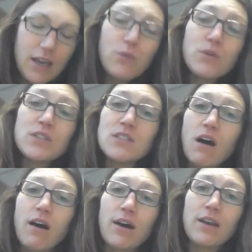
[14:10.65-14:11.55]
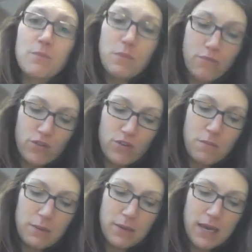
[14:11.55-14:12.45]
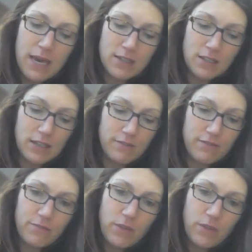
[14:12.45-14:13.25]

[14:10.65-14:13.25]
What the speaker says: It was dawn before the men began to leave.